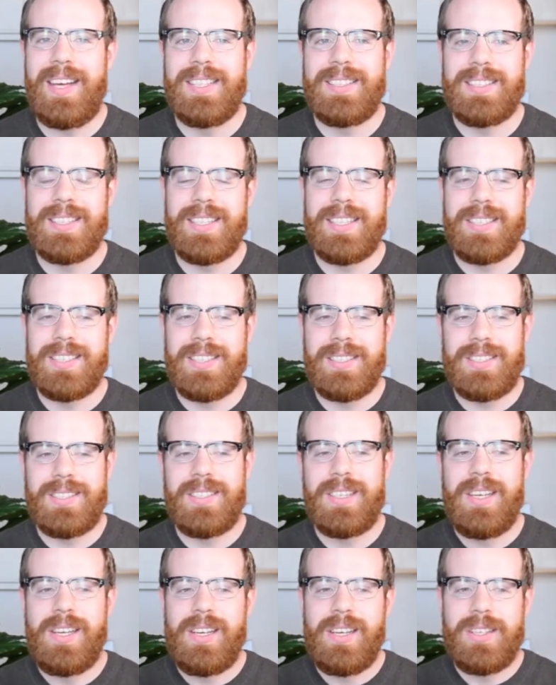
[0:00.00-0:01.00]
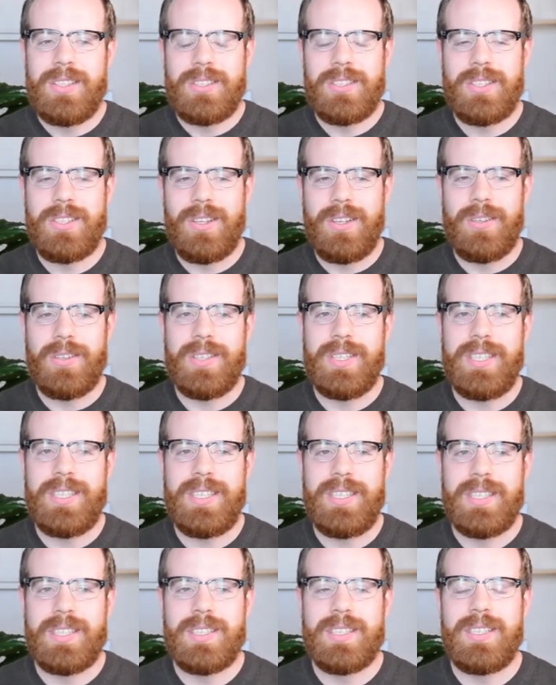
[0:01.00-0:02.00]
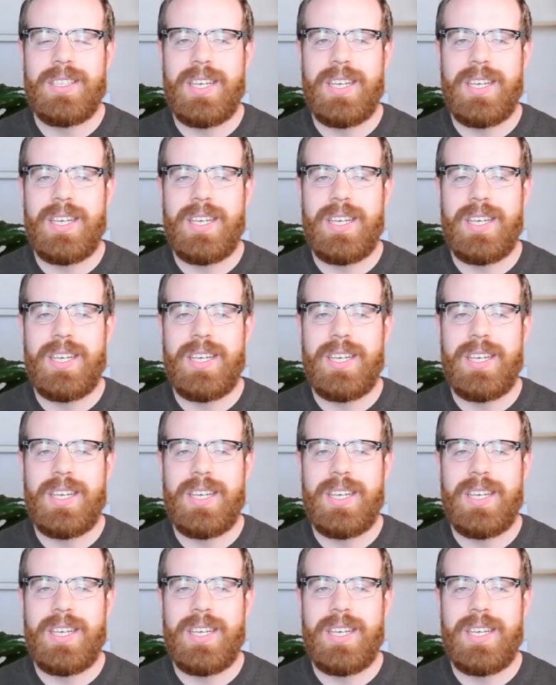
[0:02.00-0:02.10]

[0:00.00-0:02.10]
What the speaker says: That's like this slowly